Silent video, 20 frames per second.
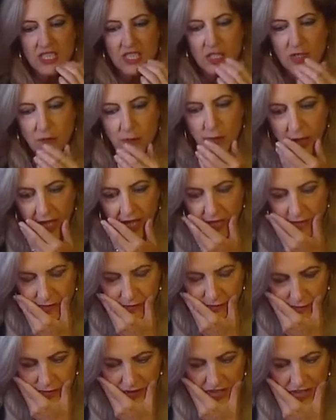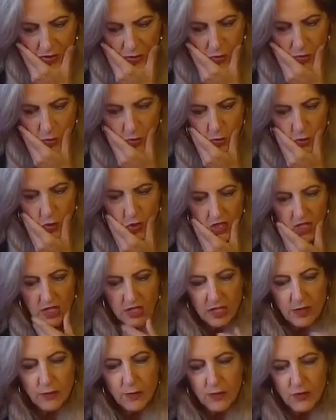You may feel
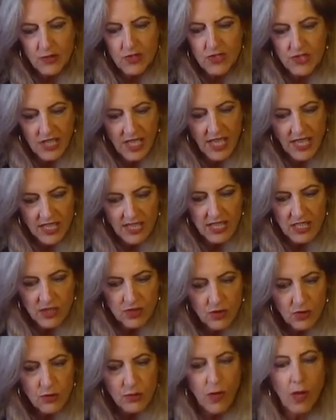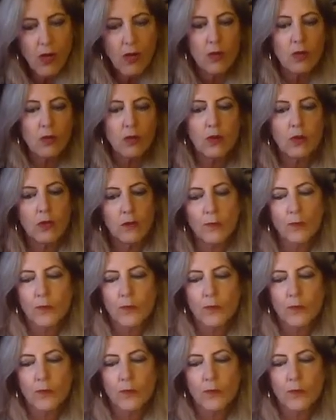you want to take control